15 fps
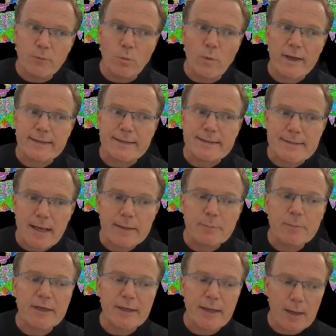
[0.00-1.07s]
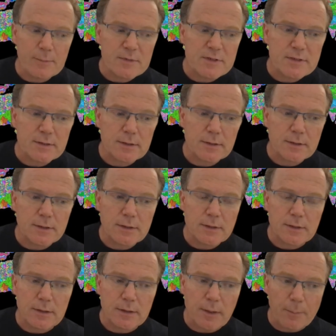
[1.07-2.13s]
where design becomes
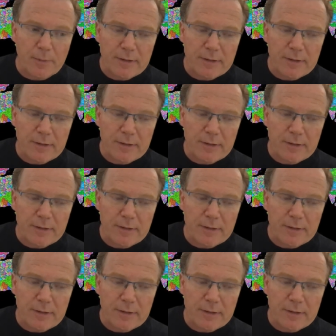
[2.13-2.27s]
the